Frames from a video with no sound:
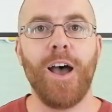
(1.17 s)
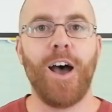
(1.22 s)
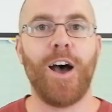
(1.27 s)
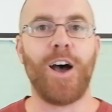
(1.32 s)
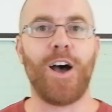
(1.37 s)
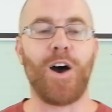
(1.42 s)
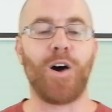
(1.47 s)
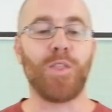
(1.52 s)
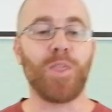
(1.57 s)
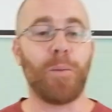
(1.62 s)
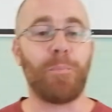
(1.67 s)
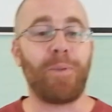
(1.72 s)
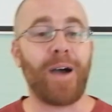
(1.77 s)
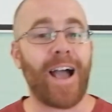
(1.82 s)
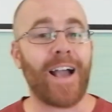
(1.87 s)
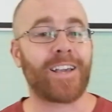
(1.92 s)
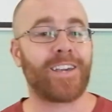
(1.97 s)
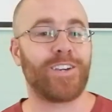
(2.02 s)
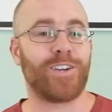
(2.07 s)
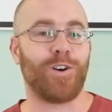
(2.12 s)
On the
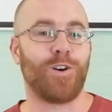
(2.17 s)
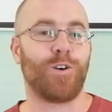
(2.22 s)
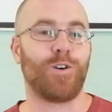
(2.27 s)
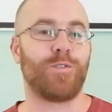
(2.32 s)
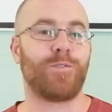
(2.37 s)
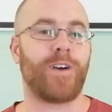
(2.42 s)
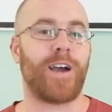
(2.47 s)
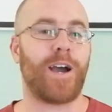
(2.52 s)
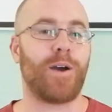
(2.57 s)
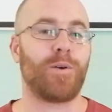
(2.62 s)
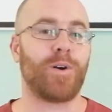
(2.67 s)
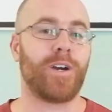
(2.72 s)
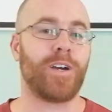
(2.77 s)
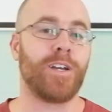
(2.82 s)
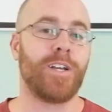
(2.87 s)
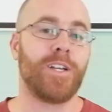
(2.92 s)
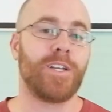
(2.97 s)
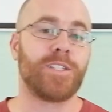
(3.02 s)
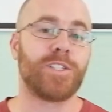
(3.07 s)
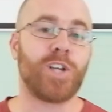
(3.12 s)
back of
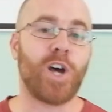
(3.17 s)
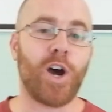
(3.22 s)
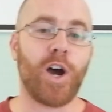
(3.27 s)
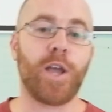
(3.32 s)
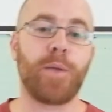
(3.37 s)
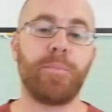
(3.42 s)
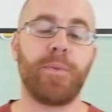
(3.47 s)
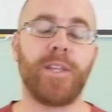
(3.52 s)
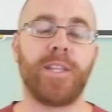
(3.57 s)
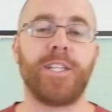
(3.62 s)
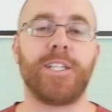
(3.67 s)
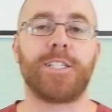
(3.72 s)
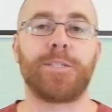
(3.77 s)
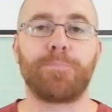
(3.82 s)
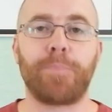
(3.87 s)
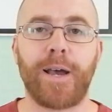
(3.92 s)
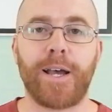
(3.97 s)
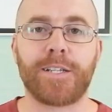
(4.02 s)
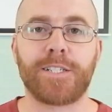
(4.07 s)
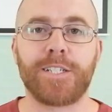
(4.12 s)
our time in this
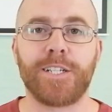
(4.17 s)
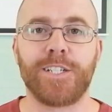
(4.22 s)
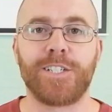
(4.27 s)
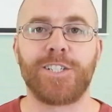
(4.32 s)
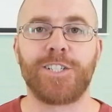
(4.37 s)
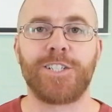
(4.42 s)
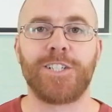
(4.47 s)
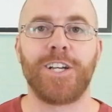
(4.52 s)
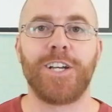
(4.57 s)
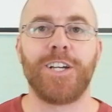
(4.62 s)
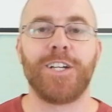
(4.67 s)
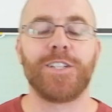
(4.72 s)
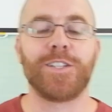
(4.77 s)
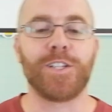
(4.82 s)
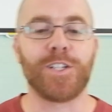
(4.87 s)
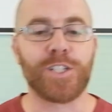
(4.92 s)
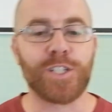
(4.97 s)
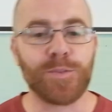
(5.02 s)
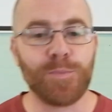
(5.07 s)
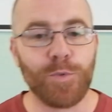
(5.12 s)
passage
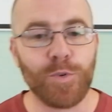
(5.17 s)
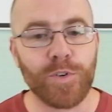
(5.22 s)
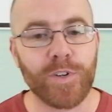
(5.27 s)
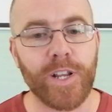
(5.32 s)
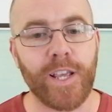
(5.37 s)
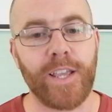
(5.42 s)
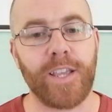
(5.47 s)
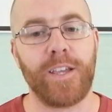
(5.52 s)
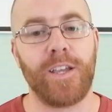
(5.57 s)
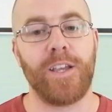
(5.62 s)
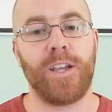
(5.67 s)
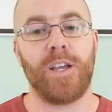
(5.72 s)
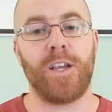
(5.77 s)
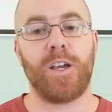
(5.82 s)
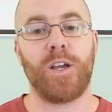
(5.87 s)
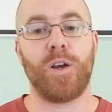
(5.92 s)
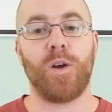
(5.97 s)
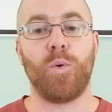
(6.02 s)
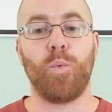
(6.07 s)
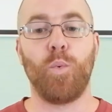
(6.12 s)
this morning,
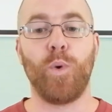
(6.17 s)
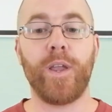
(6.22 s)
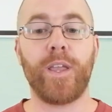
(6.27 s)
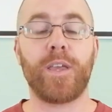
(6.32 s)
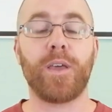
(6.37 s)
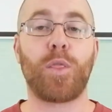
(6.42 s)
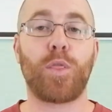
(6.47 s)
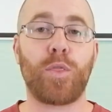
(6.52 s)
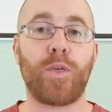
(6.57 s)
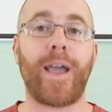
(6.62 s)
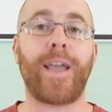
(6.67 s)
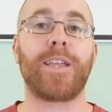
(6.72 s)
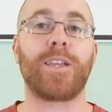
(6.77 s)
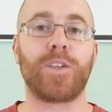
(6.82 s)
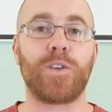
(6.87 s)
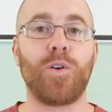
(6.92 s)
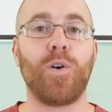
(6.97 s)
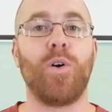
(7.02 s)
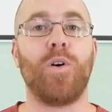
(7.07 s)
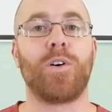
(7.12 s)
we can
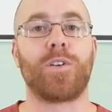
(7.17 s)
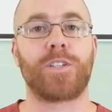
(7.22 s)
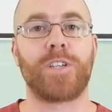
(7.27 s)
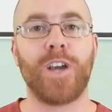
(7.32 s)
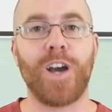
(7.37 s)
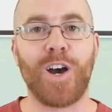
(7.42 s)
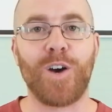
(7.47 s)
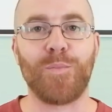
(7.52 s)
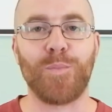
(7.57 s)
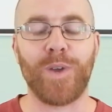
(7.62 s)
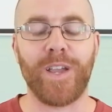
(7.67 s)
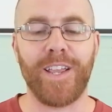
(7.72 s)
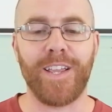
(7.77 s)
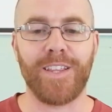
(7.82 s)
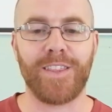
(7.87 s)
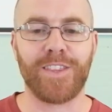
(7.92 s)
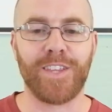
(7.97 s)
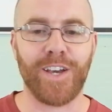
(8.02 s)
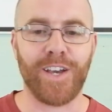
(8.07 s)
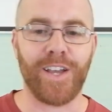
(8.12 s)
thank God, can't
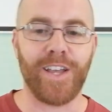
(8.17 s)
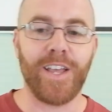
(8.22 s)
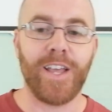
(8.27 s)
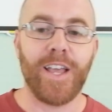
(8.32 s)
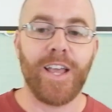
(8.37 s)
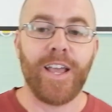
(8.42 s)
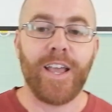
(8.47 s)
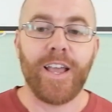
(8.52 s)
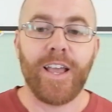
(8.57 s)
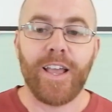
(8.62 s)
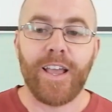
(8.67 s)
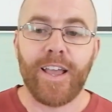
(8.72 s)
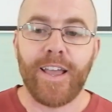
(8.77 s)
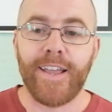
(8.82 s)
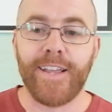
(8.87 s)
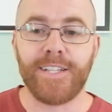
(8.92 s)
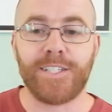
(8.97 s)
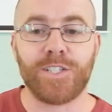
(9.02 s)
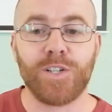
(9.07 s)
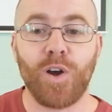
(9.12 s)
we, that
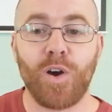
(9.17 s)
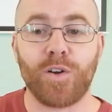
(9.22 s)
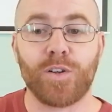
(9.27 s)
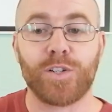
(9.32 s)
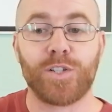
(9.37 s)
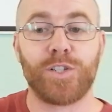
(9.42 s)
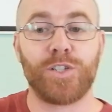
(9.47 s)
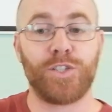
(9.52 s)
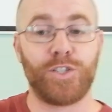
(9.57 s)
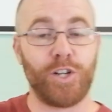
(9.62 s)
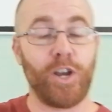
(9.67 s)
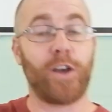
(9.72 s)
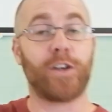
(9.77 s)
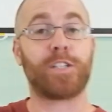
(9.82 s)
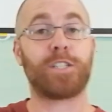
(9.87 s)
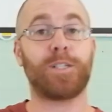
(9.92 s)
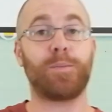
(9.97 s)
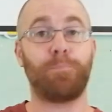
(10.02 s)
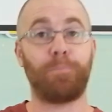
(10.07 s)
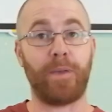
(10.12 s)
he's not
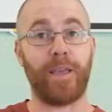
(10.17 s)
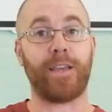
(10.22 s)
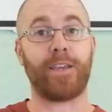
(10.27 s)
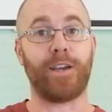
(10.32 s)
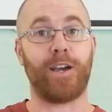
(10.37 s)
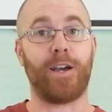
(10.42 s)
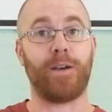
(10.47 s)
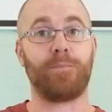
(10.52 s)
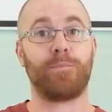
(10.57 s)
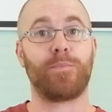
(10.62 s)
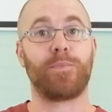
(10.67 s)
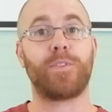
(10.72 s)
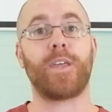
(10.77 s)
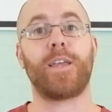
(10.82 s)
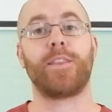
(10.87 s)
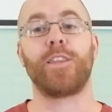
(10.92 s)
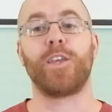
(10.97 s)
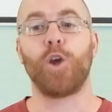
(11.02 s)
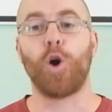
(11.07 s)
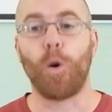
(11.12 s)
just bigger
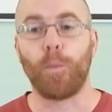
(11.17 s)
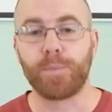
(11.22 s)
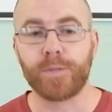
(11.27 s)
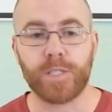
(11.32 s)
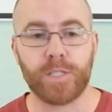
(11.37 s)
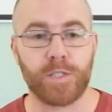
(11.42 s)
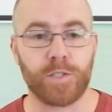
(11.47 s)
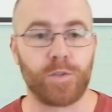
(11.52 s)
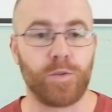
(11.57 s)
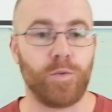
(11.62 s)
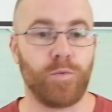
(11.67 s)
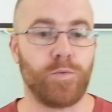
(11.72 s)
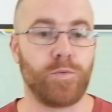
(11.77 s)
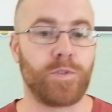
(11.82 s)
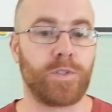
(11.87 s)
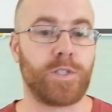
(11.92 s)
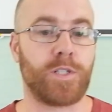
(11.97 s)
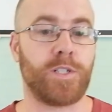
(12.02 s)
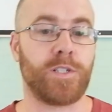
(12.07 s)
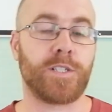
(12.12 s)
than the
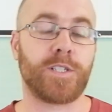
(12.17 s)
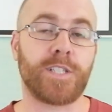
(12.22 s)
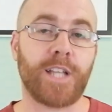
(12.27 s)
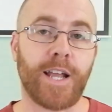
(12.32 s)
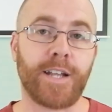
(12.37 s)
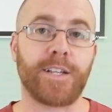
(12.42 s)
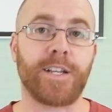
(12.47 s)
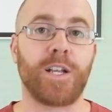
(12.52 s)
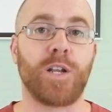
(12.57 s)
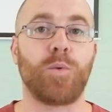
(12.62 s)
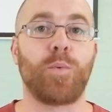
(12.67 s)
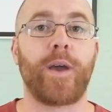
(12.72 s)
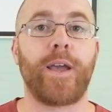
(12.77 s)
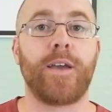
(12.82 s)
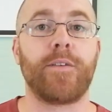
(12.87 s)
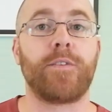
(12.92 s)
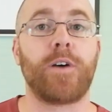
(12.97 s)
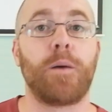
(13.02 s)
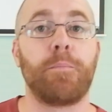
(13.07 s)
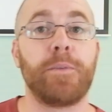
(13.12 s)
obstacles that stand in the way
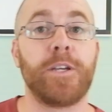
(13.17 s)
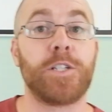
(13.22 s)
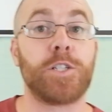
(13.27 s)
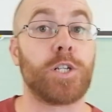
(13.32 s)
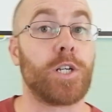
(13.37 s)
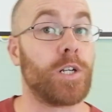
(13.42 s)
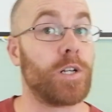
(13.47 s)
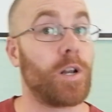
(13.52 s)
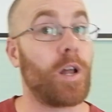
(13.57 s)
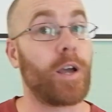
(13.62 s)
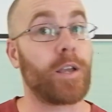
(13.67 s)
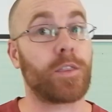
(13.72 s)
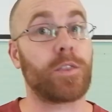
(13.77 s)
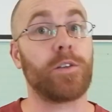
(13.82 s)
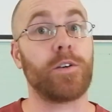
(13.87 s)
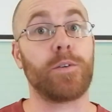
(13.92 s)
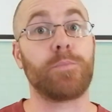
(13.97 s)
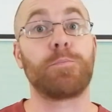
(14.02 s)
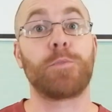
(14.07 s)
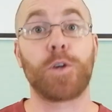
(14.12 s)
of our mission, like
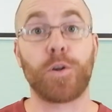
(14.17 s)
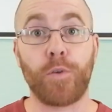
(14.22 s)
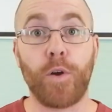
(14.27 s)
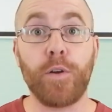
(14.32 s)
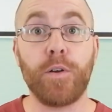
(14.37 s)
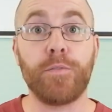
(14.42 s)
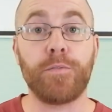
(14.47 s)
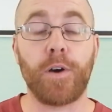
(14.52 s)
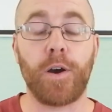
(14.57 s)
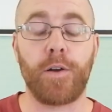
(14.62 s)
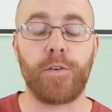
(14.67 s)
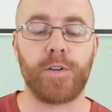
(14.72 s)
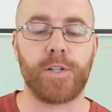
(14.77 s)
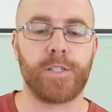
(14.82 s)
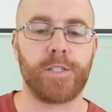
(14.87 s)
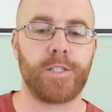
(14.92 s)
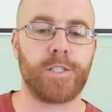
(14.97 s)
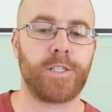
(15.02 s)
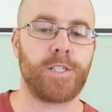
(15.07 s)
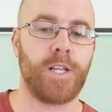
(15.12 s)
the
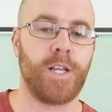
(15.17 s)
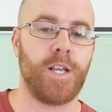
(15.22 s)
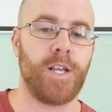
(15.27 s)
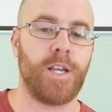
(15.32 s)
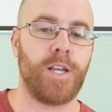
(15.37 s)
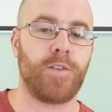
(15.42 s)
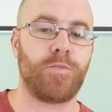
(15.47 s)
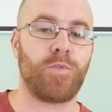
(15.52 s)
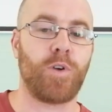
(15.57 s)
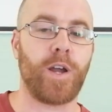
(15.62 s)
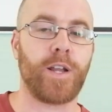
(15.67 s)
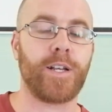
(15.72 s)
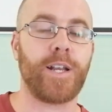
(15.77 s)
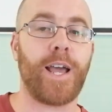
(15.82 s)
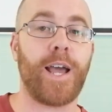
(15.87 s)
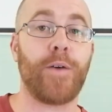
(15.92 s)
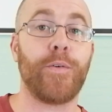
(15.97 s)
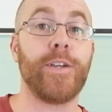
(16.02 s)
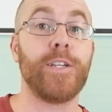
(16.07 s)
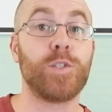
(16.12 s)
coronavirus right
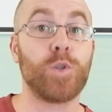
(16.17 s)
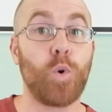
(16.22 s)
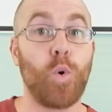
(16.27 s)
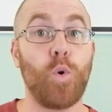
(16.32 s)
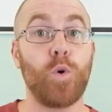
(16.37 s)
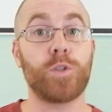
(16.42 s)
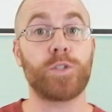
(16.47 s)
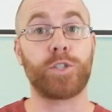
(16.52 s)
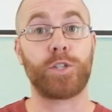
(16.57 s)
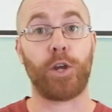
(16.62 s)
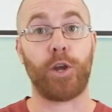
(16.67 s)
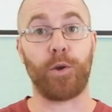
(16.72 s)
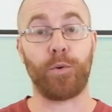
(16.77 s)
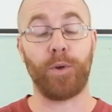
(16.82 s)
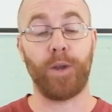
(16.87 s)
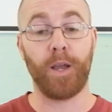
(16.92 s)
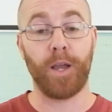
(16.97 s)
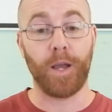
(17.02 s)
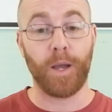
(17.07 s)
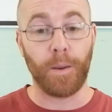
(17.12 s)
now. He's
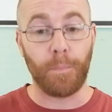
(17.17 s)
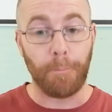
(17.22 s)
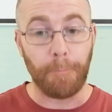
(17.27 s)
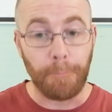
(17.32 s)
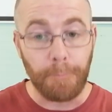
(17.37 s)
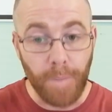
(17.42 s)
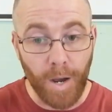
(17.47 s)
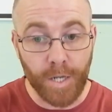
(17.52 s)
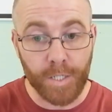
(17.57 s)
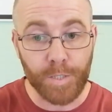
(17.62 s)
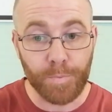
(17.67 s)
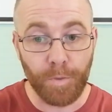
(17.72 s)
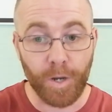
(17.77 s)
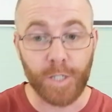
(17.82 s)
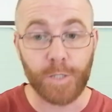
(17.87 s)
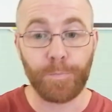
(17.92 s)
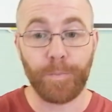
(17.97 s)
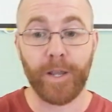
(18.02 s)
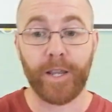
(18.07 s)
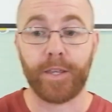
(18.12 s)
also much,
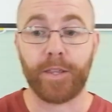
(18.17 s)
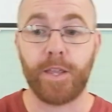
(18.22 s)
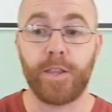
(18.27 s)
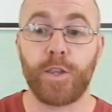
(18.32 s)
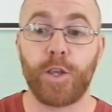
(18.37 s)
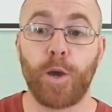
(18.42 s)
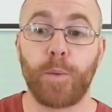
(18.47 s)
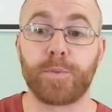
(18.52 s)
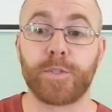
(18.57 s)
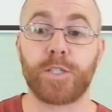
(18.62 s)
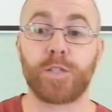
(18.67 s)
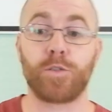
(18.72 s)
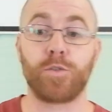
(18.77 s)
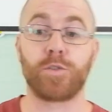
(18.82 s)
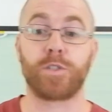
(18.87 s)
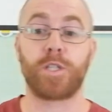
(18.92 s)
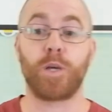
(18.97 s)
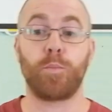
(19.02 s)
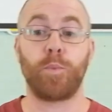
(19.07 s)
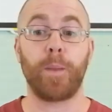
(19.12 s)
much bigger than the
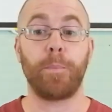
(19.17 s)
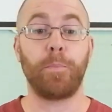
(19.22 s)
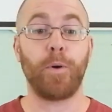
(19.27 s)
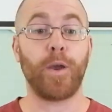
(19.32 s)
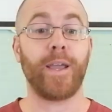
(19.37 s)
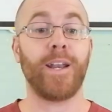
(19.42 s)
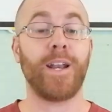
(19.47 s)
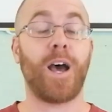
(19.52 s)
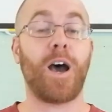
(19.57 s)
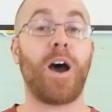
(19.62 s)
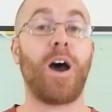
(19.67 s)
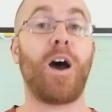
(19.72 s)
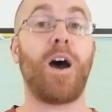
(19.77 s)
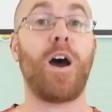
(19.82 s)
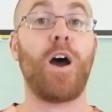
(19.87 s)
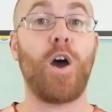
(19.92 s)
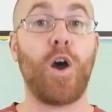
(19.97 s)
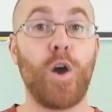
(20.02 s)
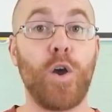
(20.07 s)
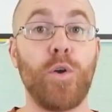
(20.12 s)
obstacles that we put in
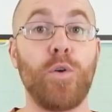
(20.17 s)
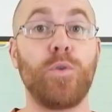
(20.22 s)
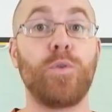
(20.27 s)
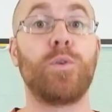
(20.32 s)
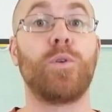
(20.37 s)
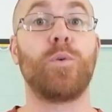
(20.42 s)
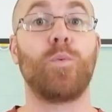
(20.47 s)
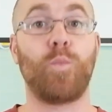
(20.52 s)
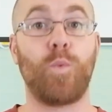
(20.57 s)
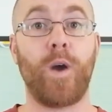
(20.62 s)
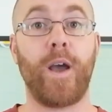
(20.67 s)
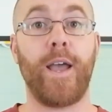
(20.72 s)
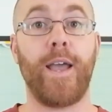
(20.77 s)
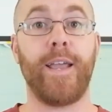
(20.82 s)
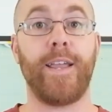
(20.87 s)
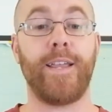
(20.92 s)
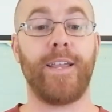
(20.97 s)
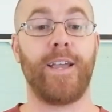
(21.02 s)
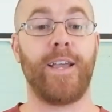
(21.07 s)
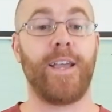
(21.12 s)
our own
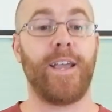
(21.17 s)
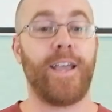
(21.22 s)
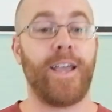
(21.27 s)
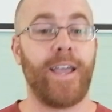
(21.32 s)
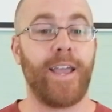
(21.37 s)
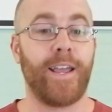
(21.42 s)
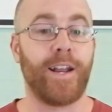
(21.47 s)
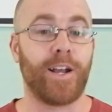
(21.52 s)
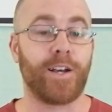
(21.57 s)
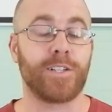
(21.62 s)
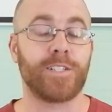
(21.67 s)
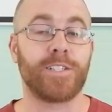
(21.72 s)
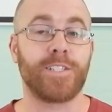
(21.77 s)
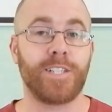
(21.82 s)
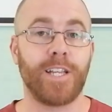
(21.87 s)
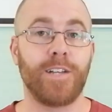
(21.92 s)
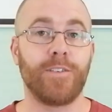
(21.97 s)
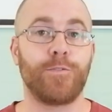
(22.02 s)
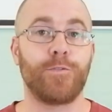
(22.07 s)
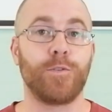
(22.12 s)
way, in our
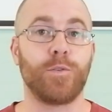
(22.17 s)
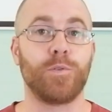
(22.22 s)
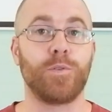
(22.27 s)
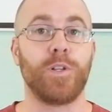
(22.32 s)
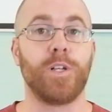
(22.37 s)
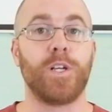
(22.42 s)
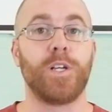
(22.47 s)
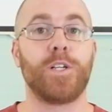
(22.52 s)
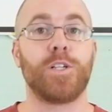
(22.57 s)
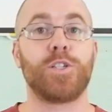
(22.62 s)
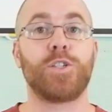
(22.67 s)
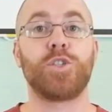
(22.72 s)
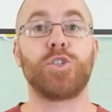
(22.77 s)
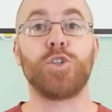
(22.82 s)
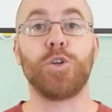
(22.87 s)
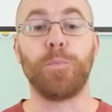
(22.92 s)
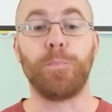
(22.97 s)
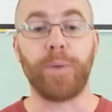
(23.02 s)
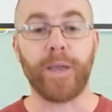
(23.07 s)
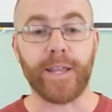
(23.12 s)
sinful
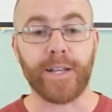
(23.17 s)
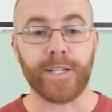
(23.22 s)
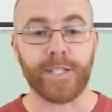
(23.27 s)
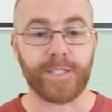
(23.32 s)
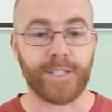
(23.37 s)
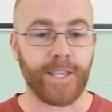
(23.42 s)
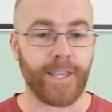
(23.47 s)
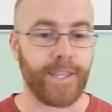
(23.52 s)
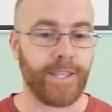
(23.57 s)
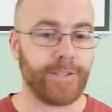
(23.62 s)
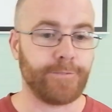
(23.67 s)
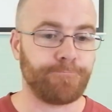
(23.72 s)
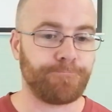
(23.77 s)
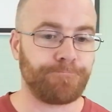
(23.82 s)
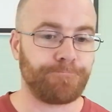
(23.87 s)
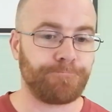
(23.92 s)
stupidity.